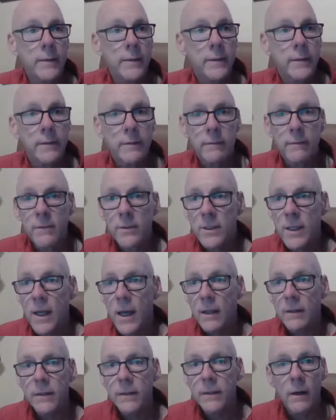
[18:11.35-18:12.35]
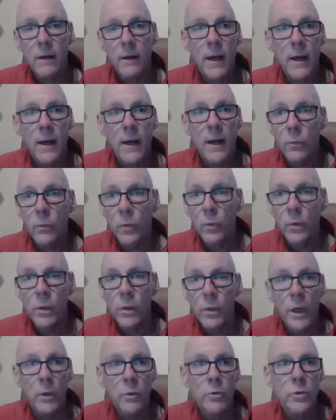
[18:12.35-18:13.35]
South Carolina will
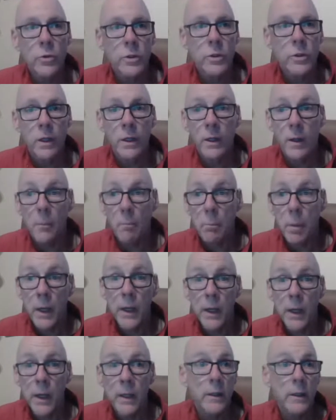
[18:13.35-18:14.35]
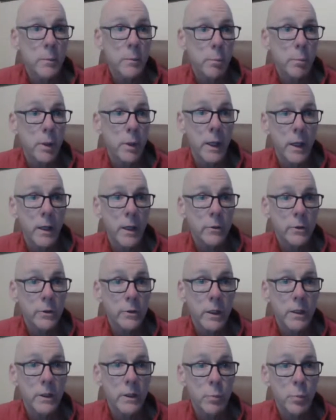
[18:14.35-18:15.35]
host an abundance of
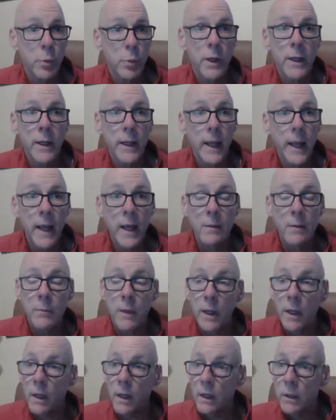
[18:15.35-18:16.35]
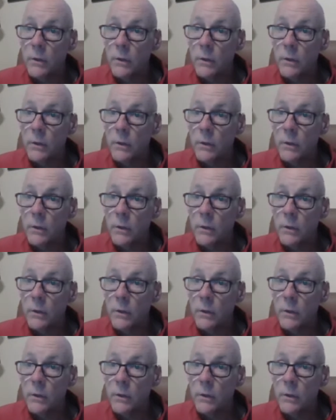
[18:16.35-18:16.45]
players at the spring game,